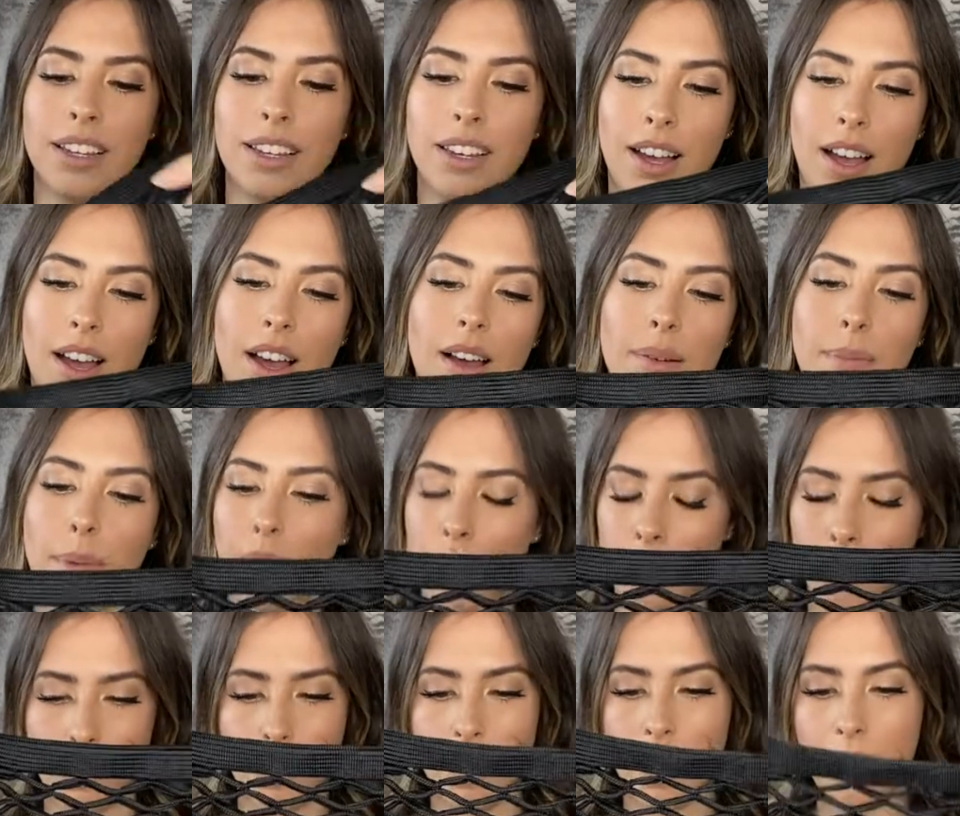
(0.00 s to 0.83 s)

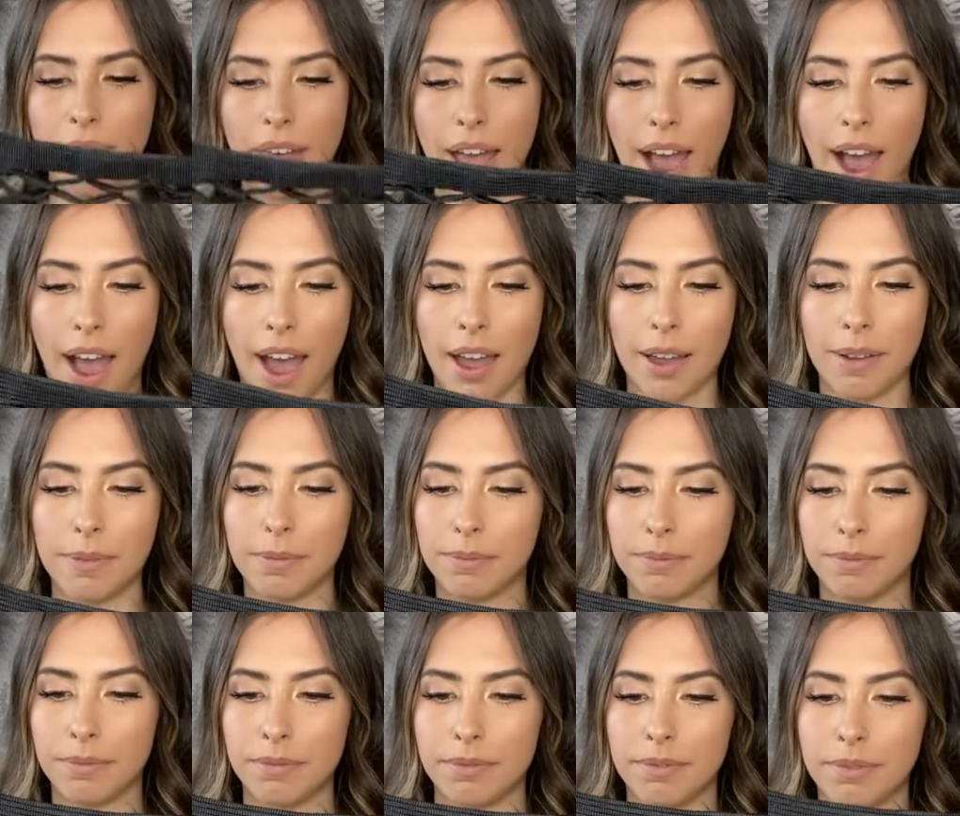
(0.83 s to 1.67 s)
other than that,
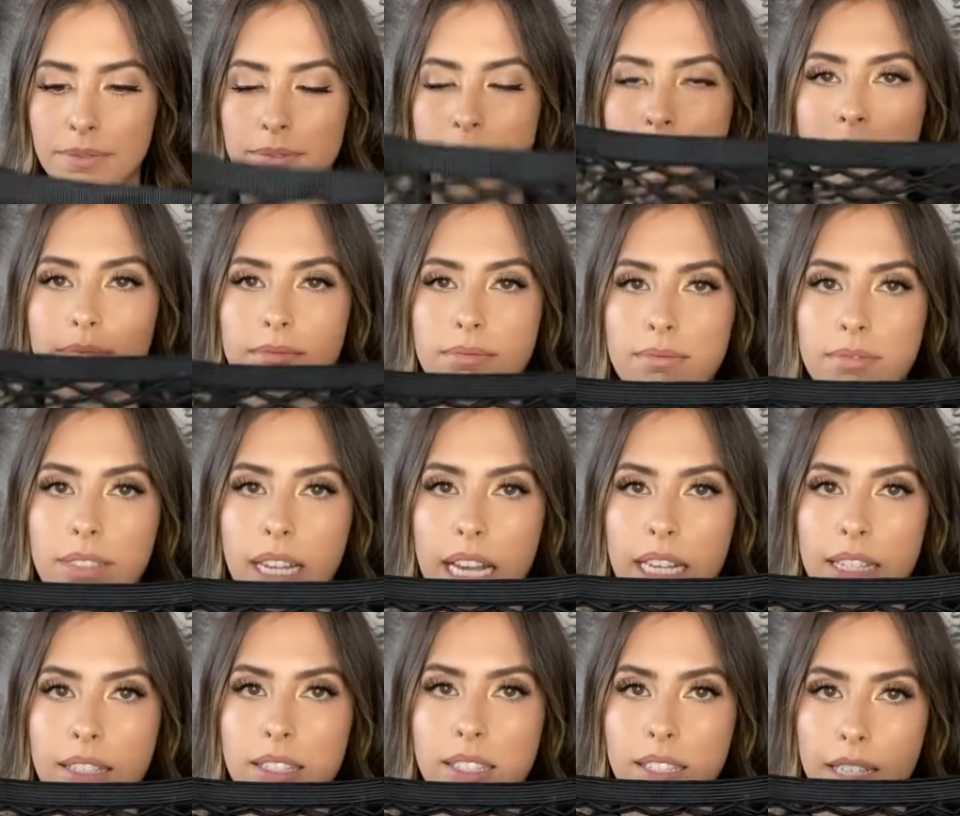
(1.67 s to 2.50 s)

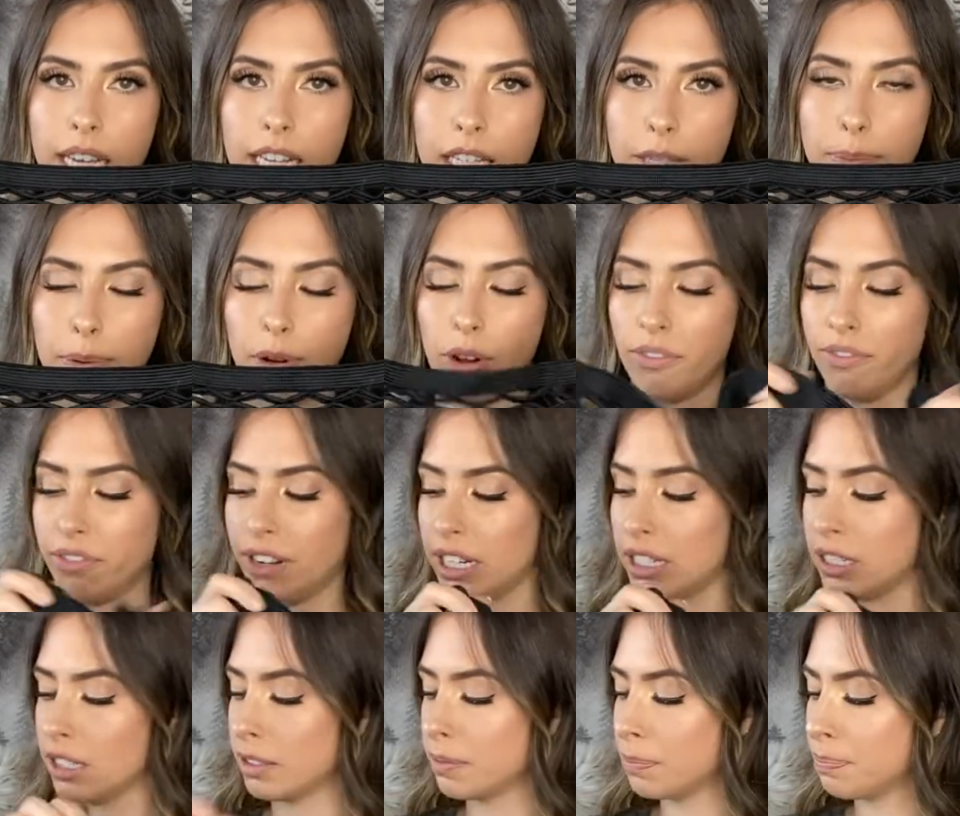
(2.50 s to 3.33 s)
it's
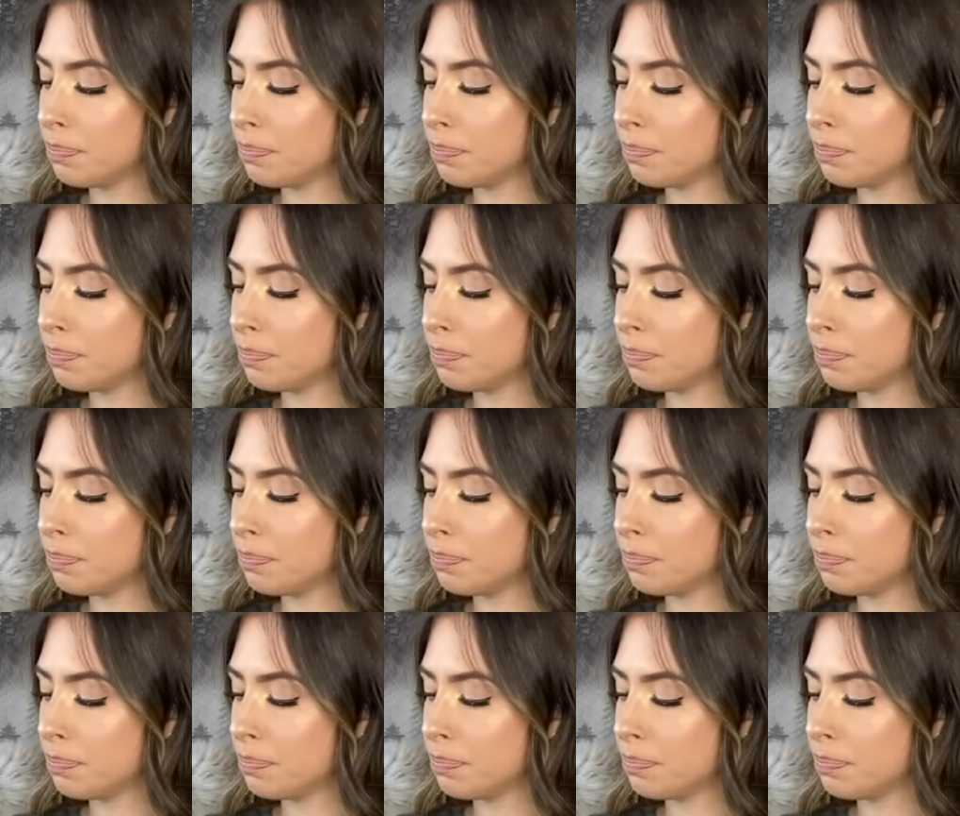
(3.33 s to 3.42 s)
perfect.